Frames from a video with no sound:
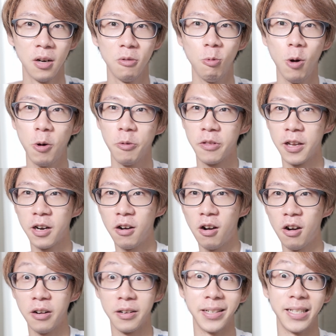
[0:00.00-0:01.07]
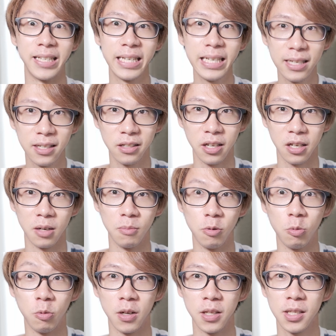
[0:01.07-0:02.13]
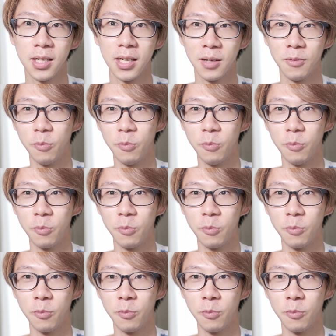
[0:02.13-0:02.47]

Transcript: While there are declickable ones,